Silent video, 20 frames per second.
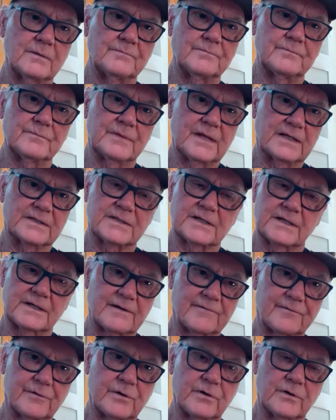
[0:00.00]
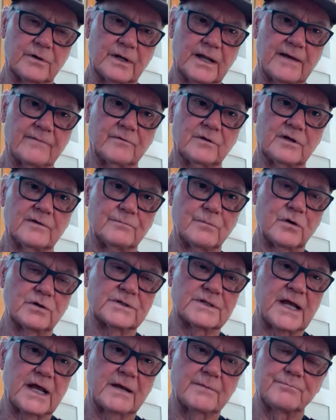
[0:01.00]
that's a different level of
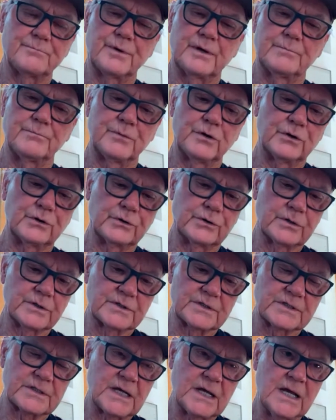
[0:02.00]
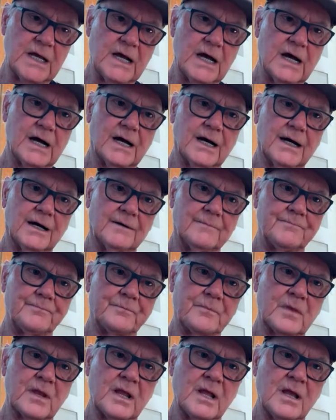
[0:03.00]
mosaic, but murals, um,
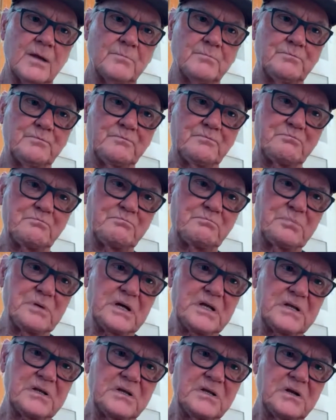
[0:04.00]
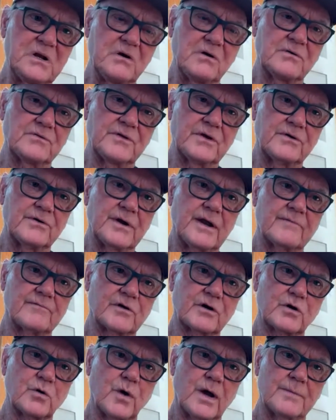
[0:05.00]
but they're never
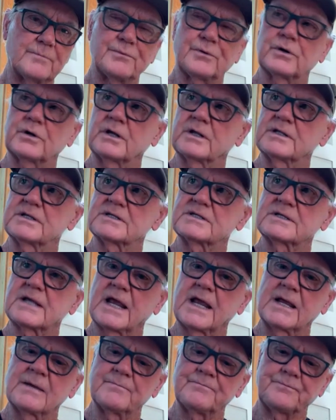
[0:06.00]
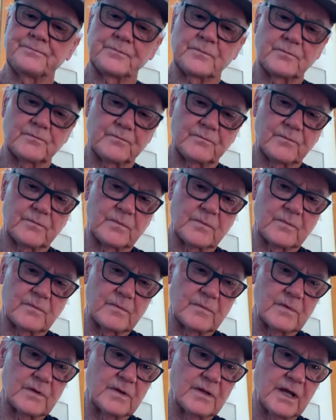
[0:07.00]
quite put on the same.
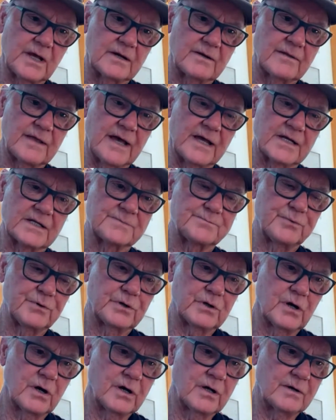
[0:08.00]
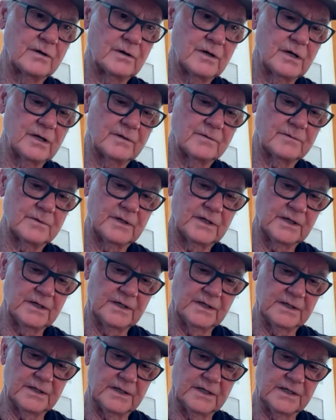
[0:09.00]
None of that is put on.
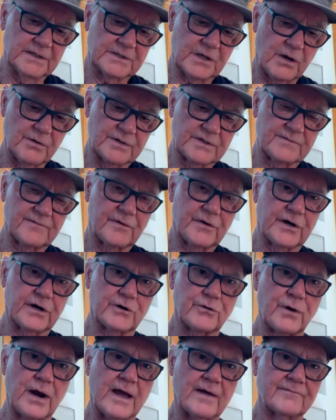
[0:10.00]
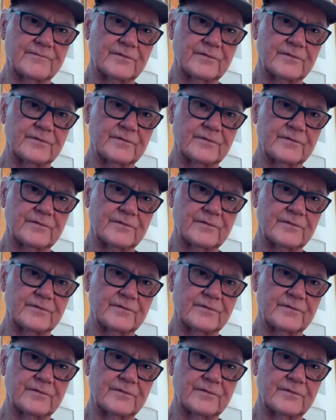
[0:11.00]
It's always a very craft